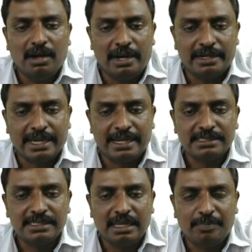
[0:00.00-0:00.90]
And here
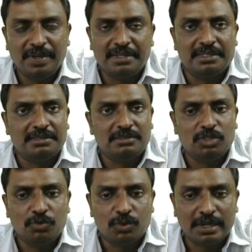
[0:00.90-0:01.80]
is the API key.
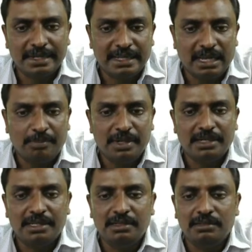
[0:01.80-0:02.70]
You click API
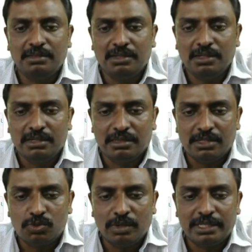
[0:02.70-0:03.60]
key.
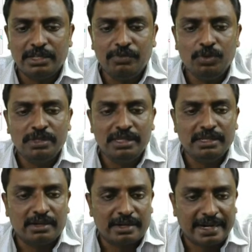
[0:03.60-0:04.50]
This will give you
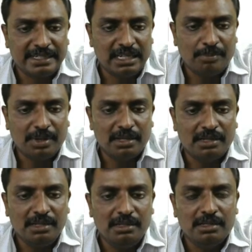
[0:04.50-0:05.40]
the write API
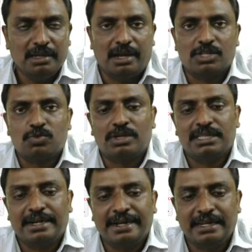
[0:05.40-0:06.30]
key as well as
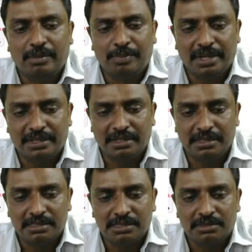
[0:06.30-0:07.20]
the read API
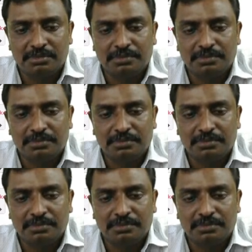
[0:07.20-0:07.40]
keys.